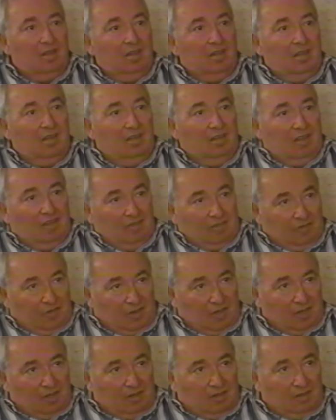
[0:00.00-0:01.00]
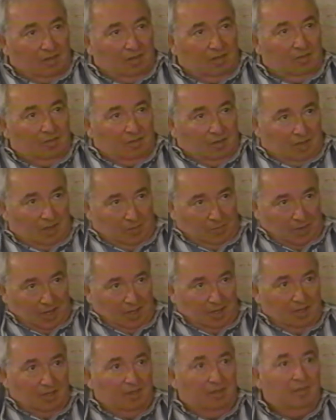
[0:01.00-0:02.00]
in this field, here by
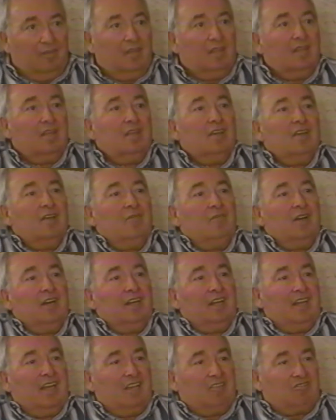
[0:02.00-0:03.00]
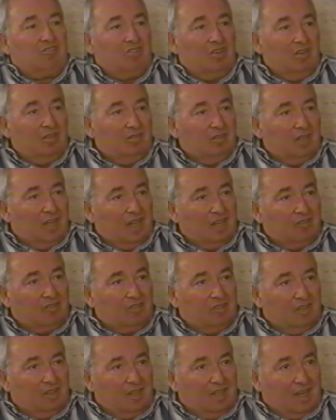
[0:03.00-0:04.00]
the, when it gets real nice
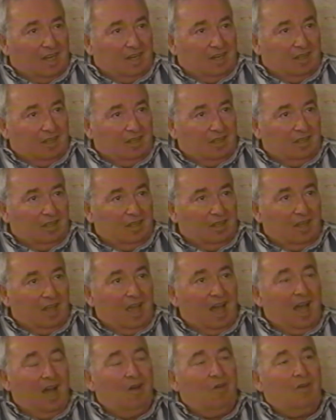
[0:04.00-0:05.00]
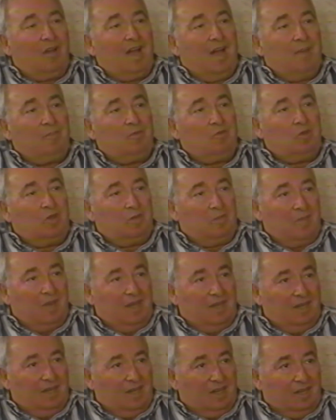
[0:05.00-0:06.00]
and dark, I'll come with
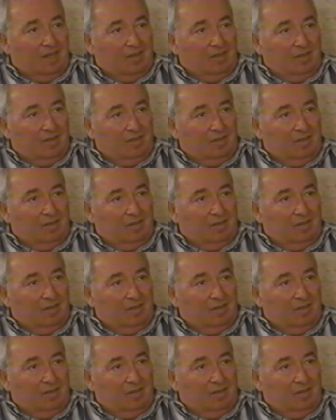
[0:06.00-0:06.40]
my daughter